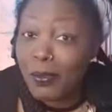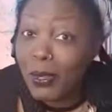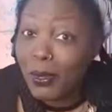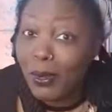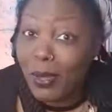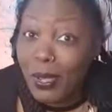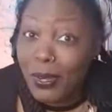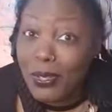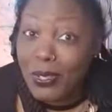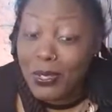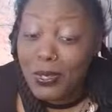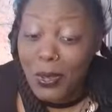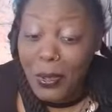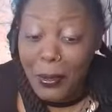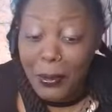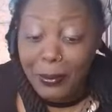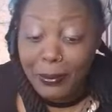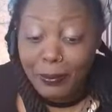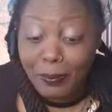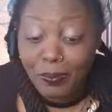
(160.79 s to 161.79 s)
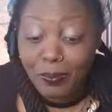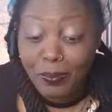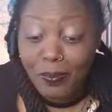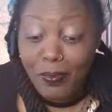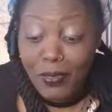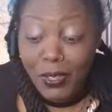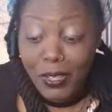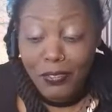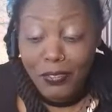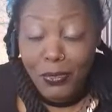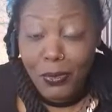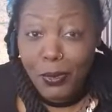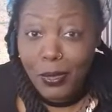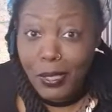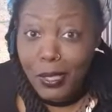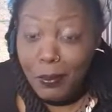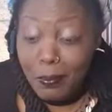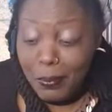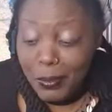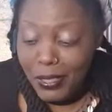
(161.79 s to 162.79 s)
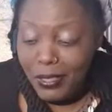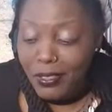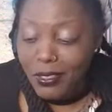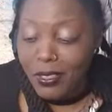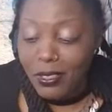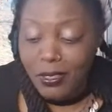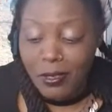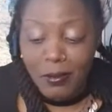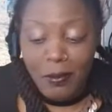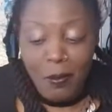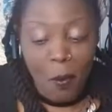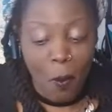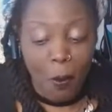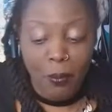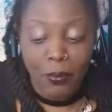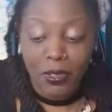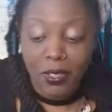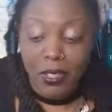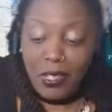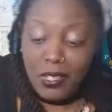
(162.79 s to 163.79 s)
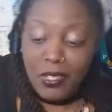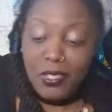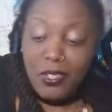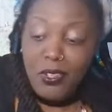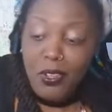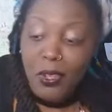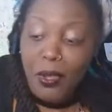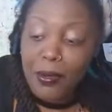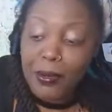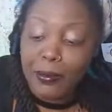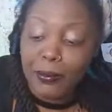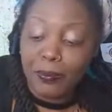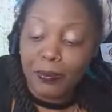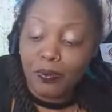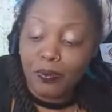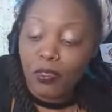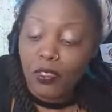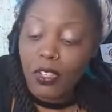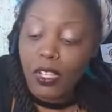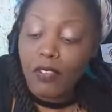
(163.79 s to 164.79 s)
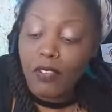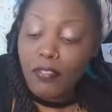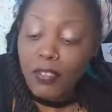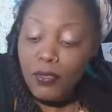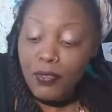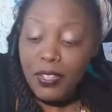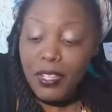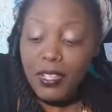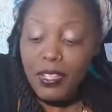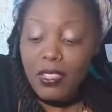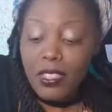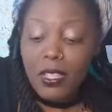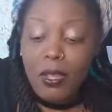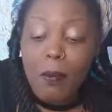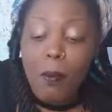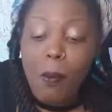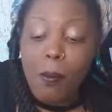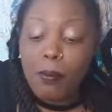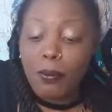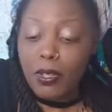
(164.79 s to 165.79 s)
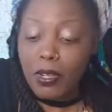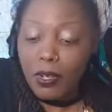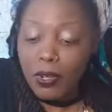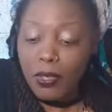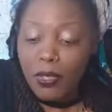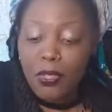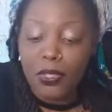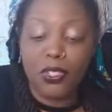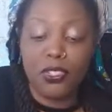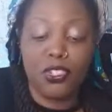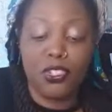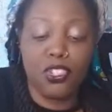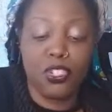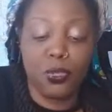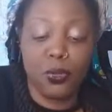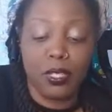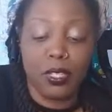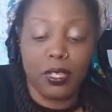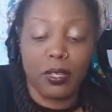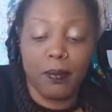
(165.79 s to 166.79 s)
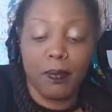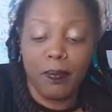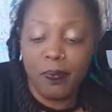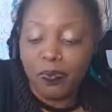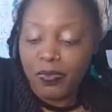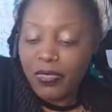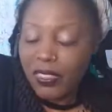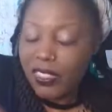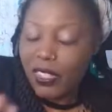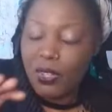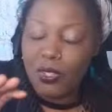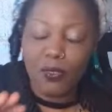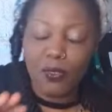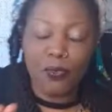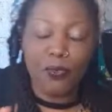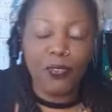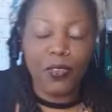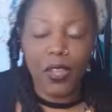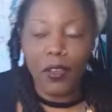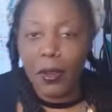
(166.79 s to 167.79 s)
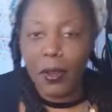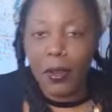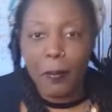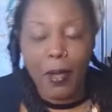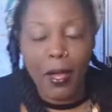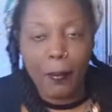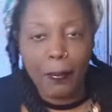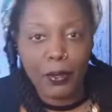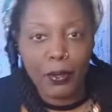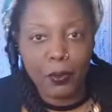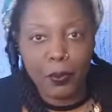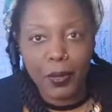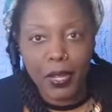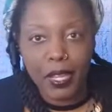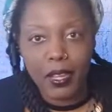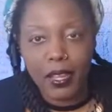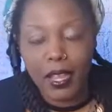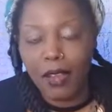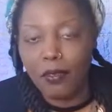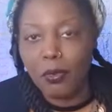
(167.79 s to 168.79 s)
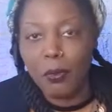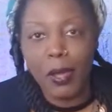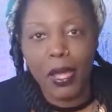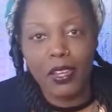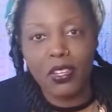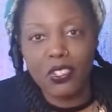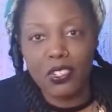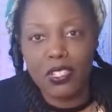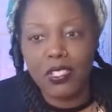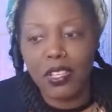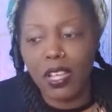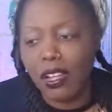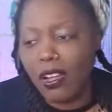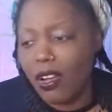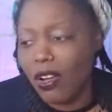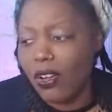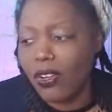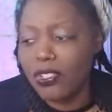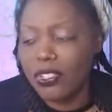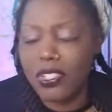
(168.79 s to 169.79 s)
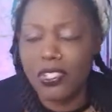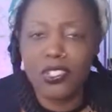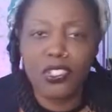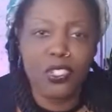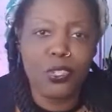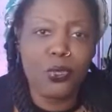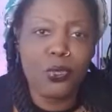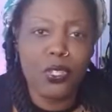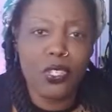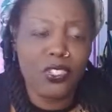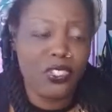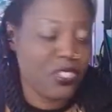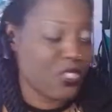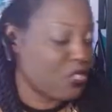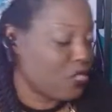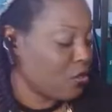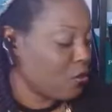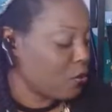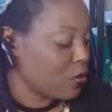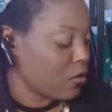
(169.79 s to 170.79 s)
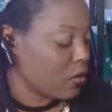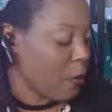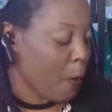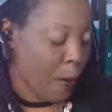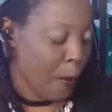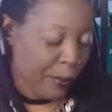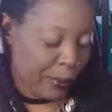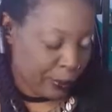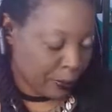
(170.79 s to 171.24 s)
Let us know if you eat beets. Let us know if you've eaten them other than juicing. There's a very popular way. Everybody's just like, oh, just juice it, just juice it.